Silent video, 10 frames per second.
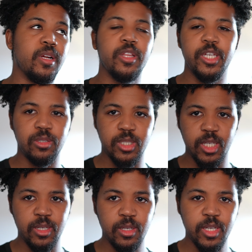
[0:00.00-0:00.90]
Like you
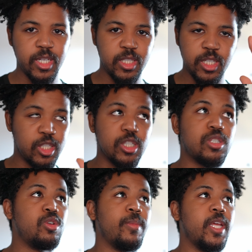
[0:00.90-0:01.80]
see, it's just
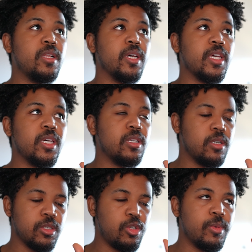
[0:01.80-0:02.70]
too much clicking.
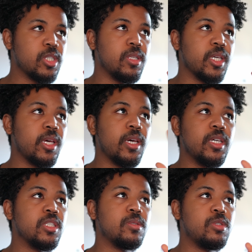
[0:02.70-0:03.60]

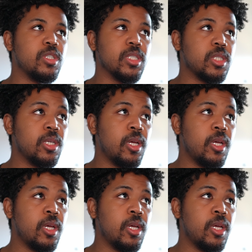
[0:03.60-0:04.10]
It's just